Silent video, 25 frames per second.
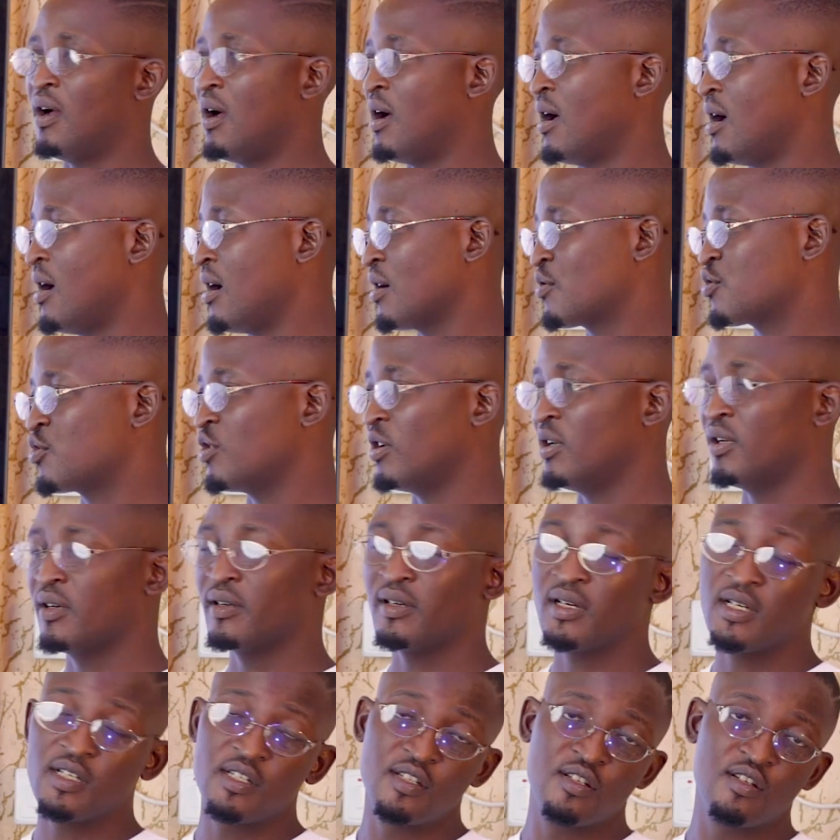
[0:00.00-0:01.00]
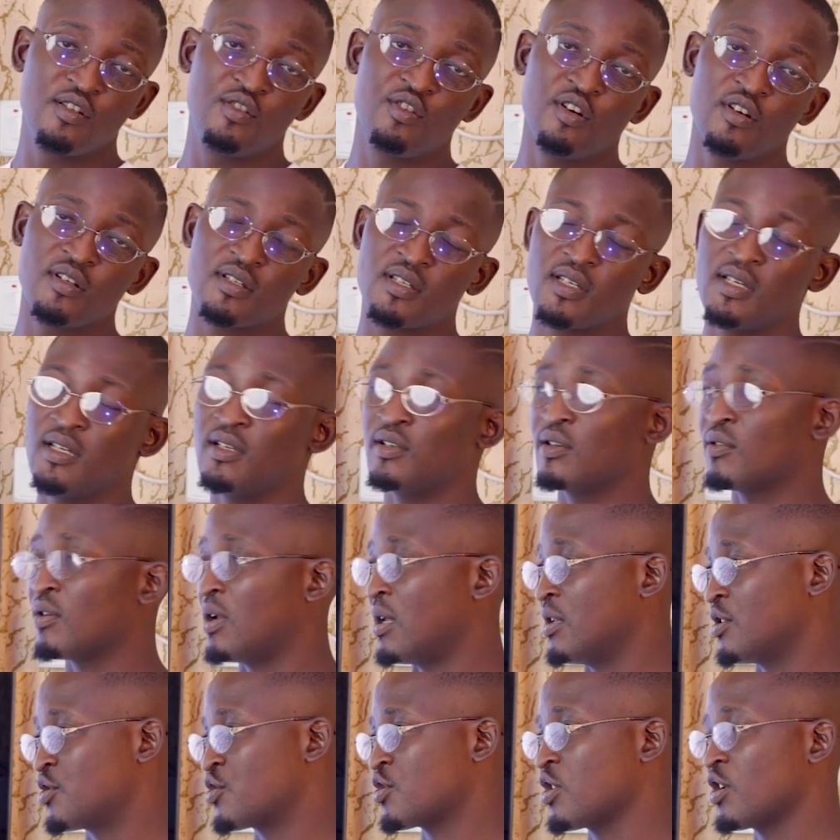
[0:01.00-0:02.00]
actually read those
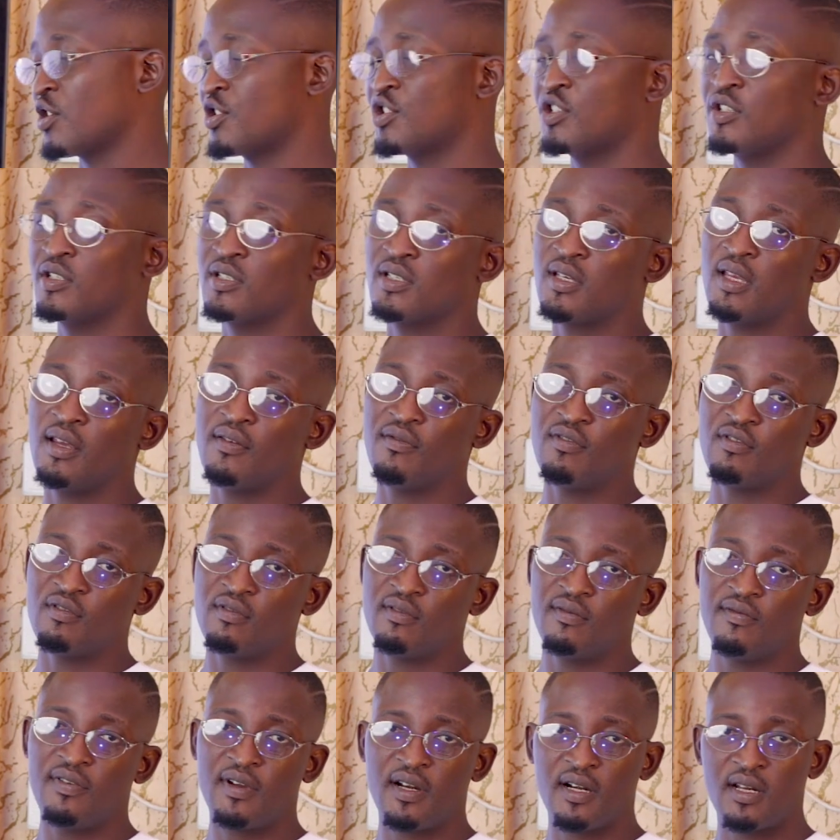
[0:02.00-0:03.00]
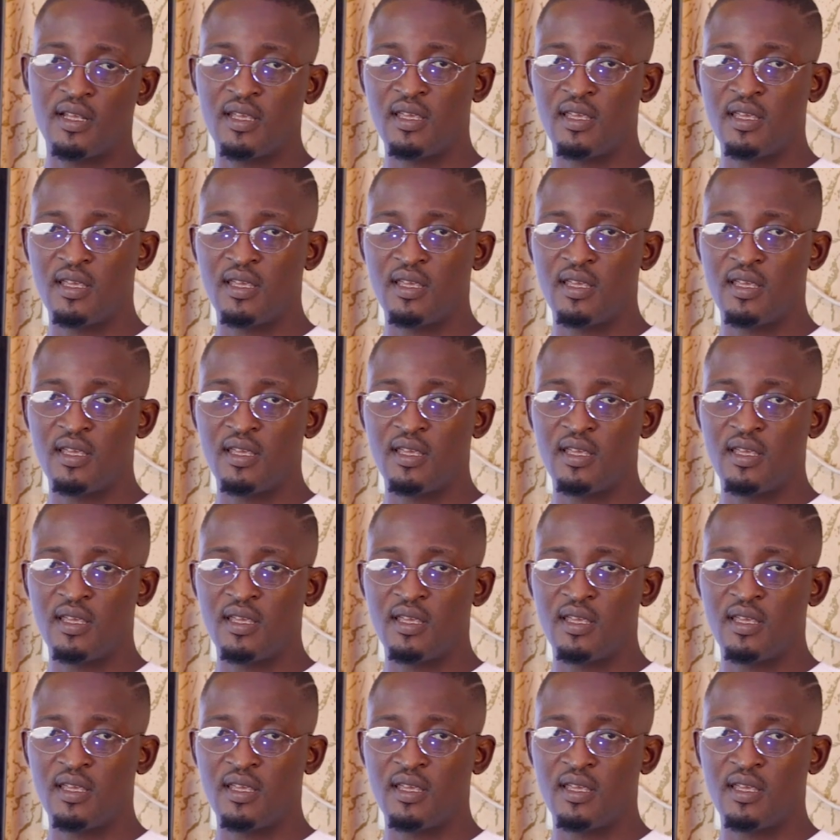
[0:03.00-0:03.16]
instructions given very